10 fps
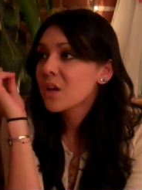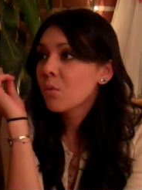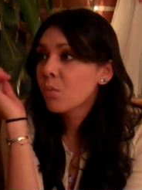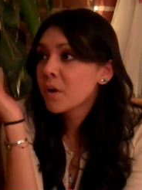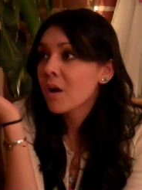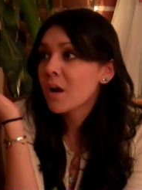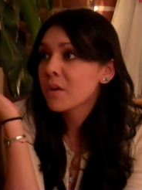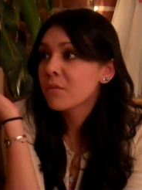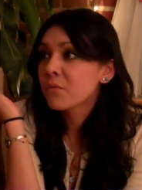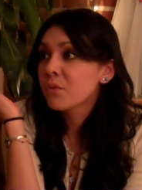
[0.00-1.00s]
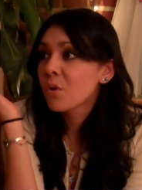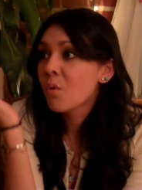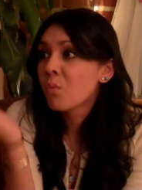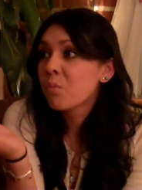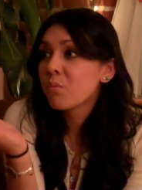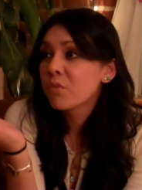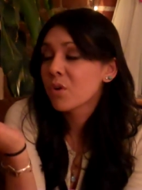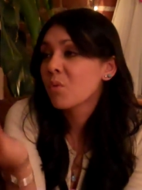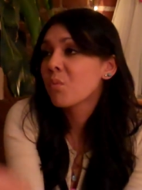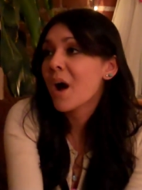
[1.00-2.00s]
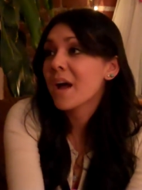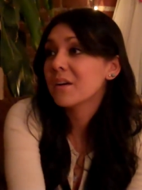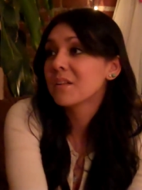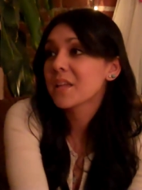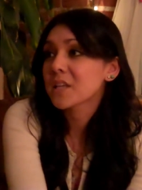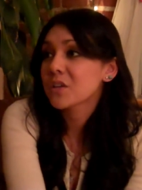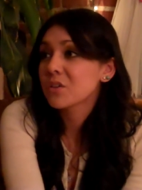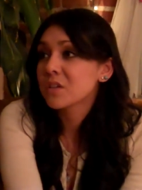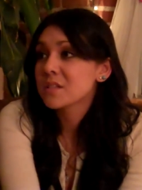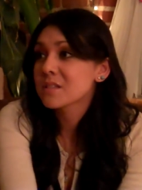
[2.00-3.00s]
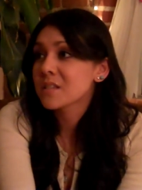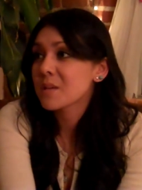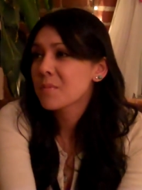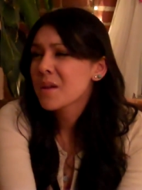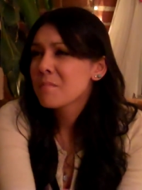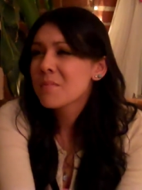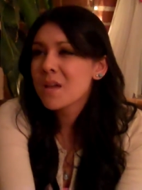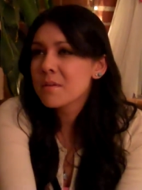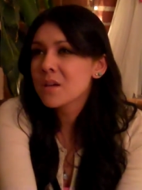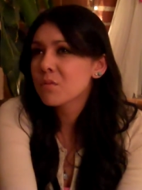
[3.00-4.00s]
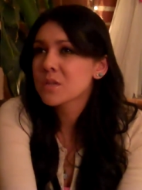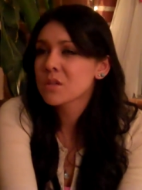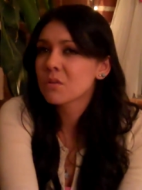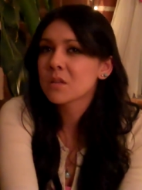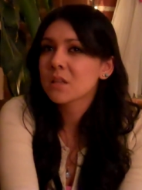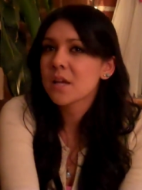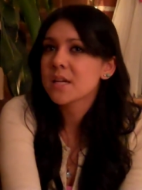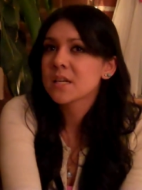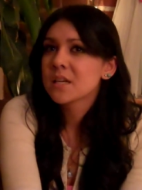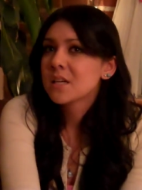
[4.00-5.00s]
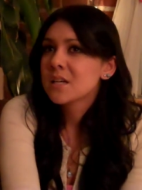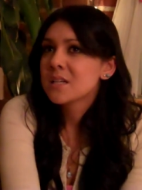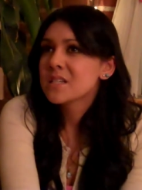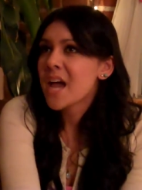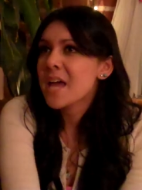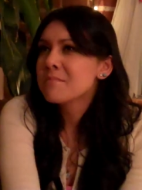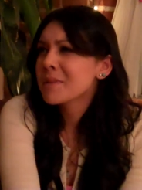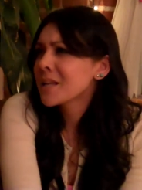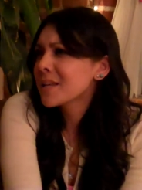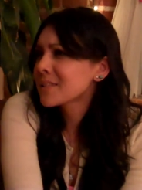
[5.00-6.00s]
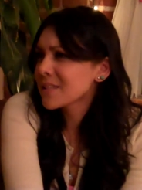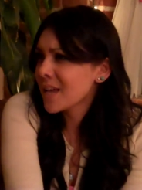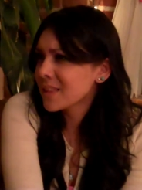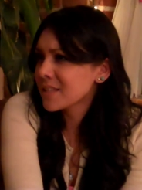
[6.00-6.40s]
went on for a while. I couldn't sleep. Maybe it was only 10 minutes at the